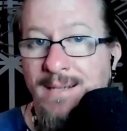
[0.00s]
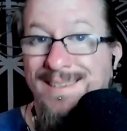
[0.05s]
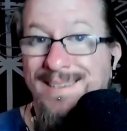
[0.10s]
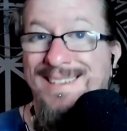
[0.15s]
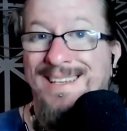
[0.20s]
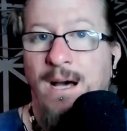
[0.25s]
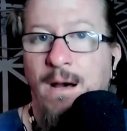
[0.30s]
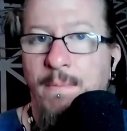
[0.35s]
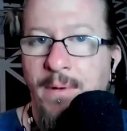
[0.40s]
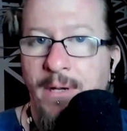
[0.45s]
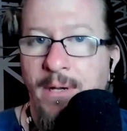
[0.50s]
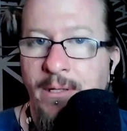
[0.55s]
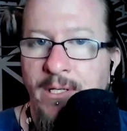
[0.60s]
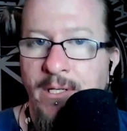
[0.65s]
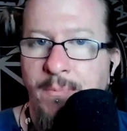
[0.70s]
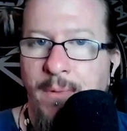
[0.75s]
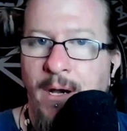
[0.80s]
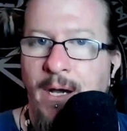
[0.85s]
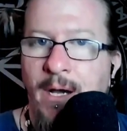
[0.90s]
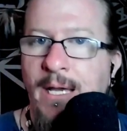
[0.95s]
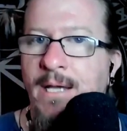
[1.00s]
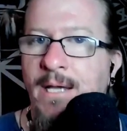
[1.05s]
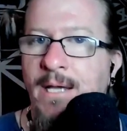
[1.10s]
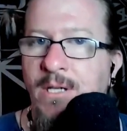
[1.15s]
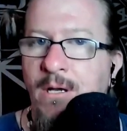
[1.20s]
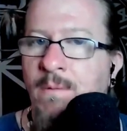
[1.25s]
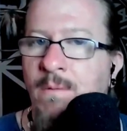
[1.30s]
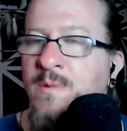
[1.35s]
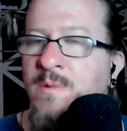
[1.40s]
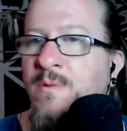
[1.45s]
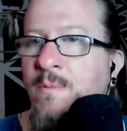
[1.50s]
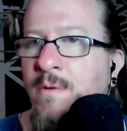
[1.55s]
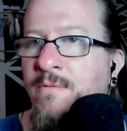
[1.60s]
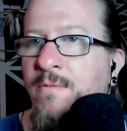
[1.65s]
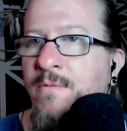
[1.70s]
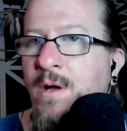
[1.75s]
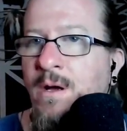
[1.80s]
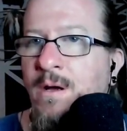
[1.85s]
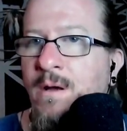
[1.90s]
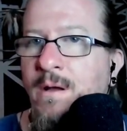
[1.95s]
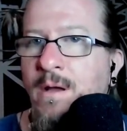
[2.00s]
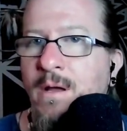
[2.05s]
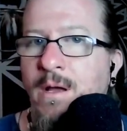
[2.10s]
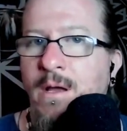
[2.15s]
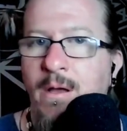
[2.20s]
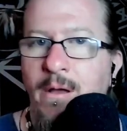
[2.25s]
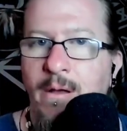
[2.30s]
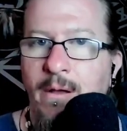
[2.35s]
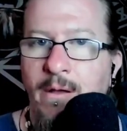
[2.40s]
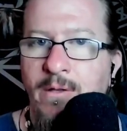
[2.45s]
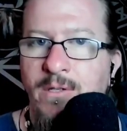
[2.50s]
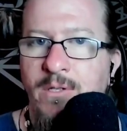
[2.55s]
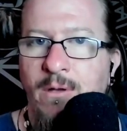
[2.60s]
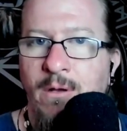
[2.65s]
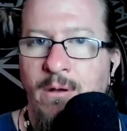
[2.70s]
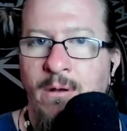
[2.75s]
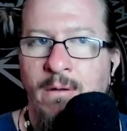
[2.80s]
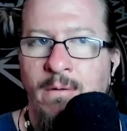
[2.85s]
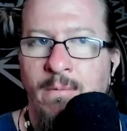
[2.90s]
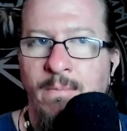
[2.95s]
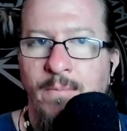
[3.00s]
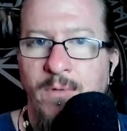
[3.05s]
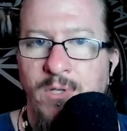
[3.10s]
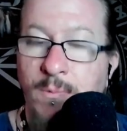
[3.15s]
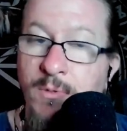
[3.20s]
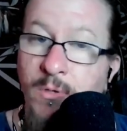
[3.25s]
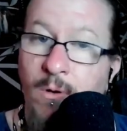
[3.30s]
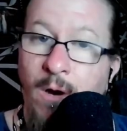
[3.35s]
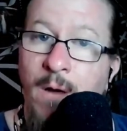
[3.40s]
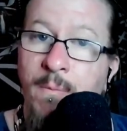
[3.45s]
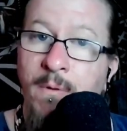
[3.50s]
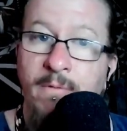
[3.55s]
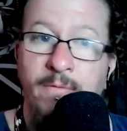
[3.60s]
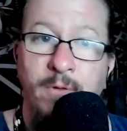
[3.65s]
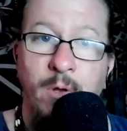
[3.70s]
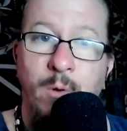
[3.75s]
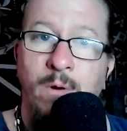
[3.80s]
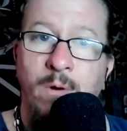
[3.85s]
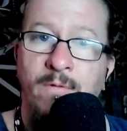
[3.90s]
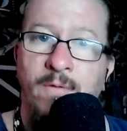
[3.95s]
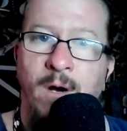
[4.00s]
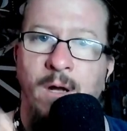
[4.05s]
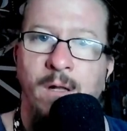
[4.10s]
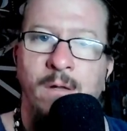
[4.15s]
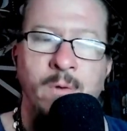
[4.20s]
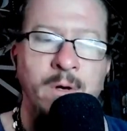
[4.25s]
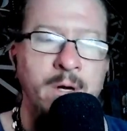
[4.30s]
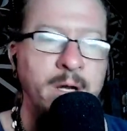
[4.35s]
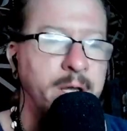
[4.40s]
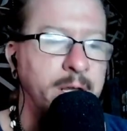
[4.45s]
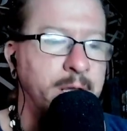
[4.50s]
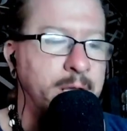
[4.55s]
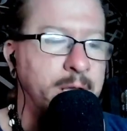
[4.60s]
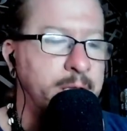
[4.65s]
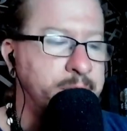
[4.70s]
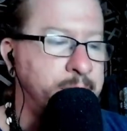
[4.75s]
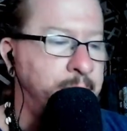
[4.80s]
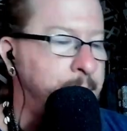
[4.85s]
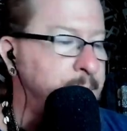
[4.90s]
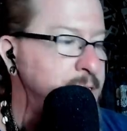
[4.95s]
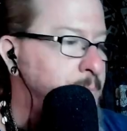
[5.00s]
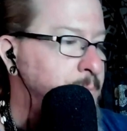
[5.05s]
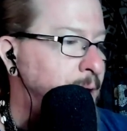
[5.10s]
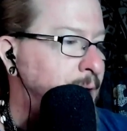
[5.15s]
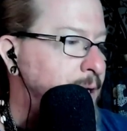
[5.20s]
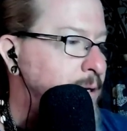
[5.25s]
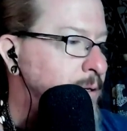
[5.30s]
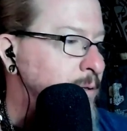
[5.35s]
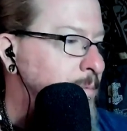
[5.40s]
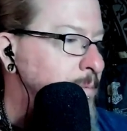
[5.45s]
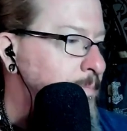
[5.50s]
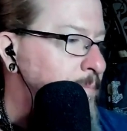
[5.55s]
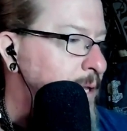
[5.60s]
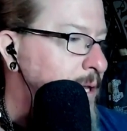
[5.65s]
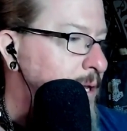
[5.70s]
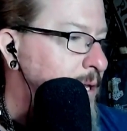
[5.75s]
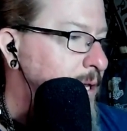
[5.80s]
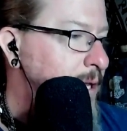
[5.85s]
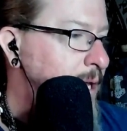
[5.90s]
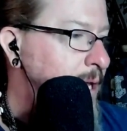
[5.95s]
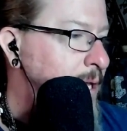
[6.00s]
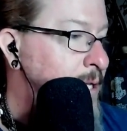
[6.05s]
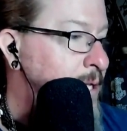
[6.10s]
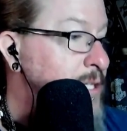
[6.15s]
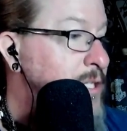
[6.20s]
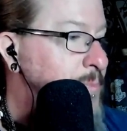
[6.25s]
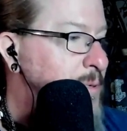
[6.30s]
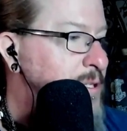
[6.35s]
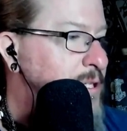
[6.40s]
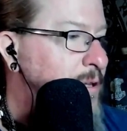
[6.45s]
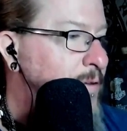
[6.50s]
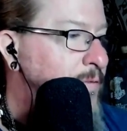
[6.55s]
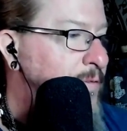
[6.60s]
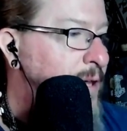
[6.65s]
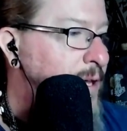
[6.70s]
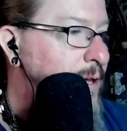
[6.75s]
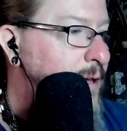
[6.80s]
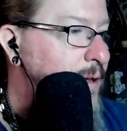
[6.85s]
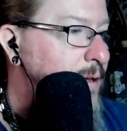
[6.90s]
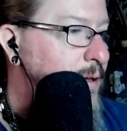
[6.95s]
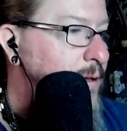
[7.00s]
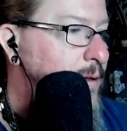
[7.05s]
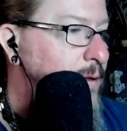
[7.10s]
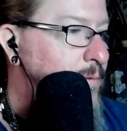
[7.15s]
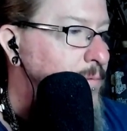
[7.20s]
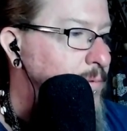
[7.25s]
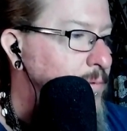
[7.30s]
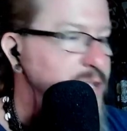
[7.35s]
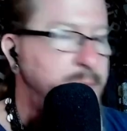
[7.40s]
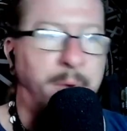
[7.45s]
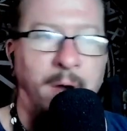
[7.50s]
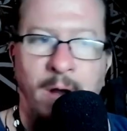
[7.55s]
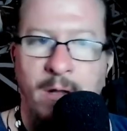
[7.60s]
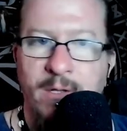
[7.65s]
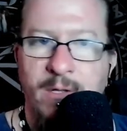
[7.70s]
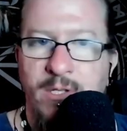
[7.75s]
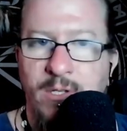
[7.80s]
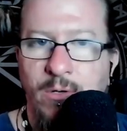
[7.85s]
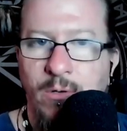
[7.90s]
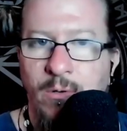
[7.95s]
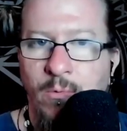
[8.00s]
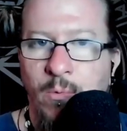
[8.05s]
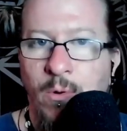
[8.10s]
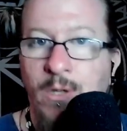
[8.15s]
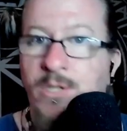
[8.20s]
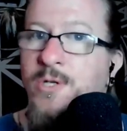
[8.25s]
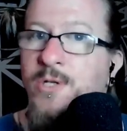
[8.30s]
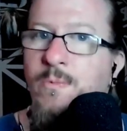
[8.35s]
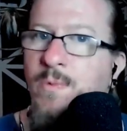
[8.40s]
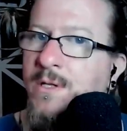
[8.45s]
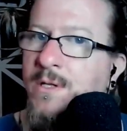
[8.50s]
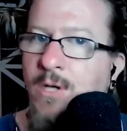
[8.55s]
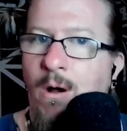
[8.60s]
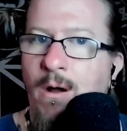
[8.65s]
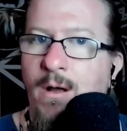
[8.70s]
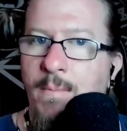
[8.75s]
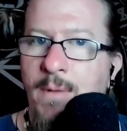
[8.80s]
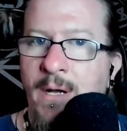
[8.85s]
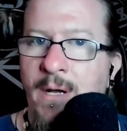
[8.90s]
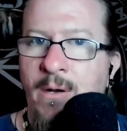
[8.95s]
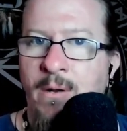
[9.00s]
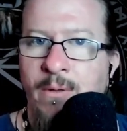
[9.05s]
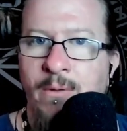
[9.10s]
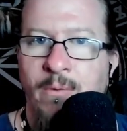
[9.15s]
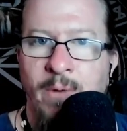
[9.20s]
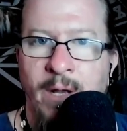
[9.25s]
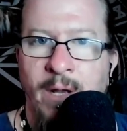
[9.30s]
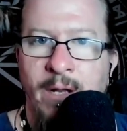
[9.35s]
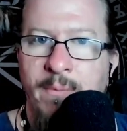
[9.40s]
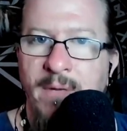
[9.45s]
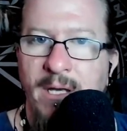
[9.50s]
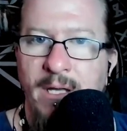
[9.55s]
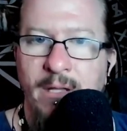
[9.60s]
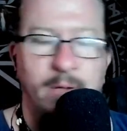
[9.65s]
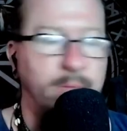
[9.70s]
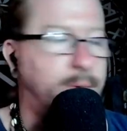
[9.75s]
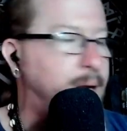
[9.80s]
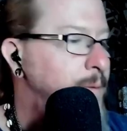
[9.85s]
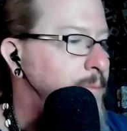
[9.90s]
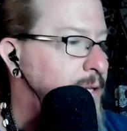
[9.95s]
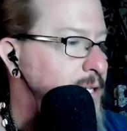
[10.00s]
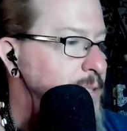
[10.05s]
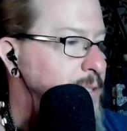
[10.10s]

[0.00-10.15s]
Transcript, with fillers: the topic of this podcast comes from a a, a, a subscriber, viewer, follower. His name is Michael, and his specific response to what should we talk about on the Random Heathen Ramblings